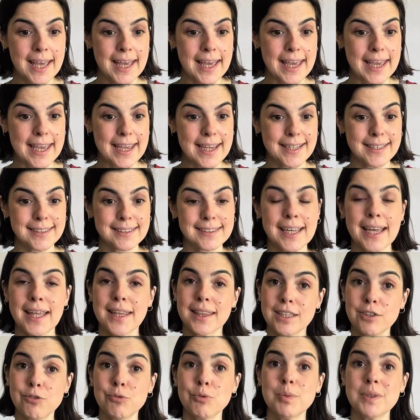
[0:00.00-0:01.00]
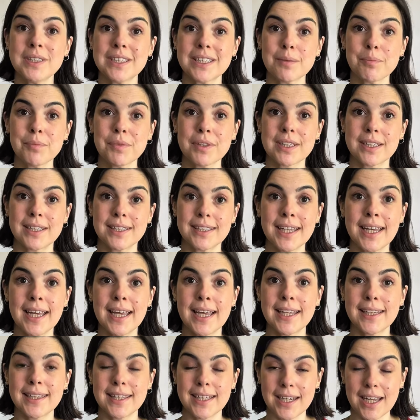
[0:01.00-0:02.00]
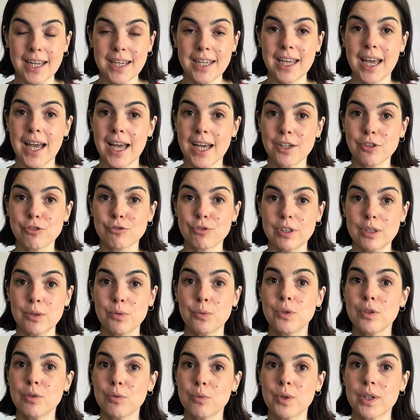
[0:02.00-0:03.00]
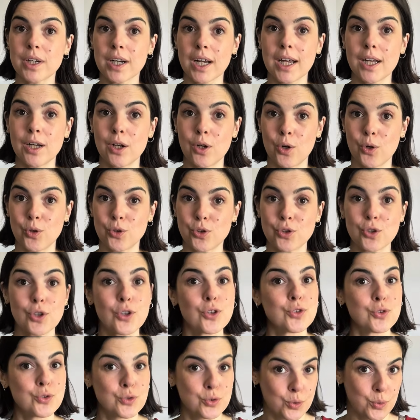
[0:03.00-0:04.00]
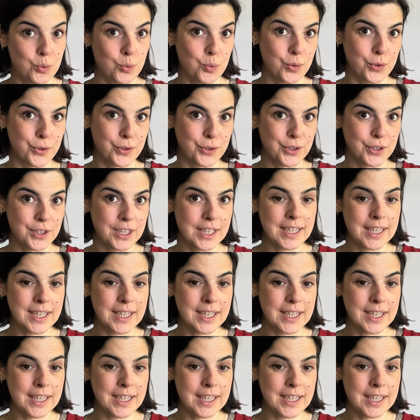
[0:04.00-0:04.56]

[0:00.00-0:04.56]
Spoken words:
and this will be something that I actually will wear a lot to work.